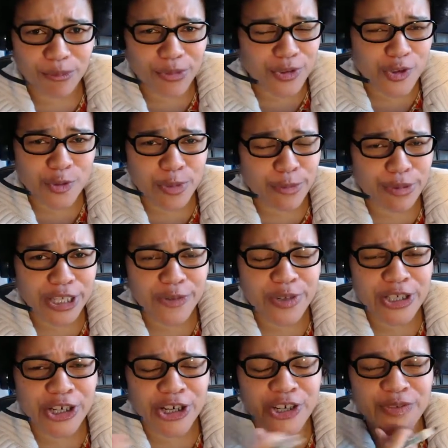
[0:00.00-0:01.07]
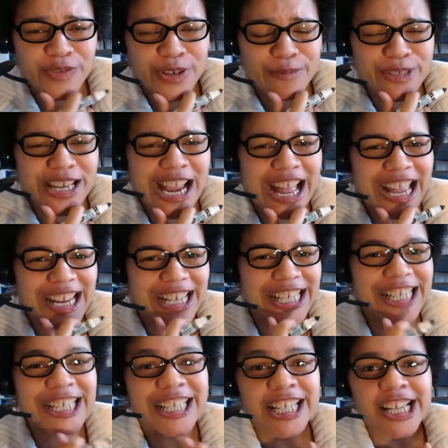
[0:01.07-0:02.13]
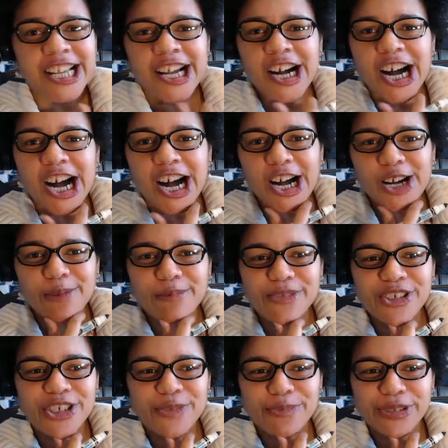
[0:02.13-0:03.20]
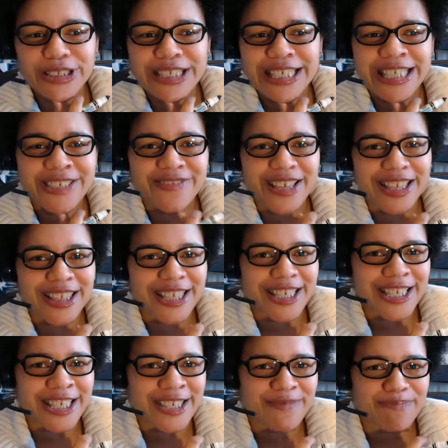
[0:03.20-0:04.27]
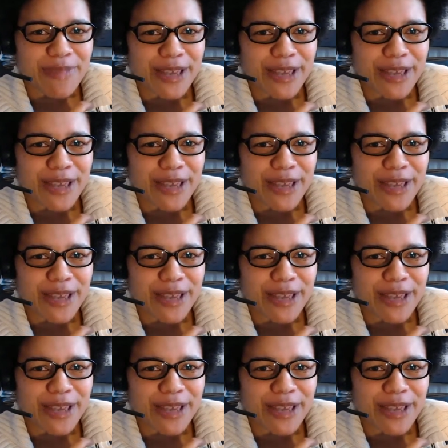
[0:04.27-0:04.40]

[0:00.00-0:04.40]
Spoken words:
presumably returned from China should believe that this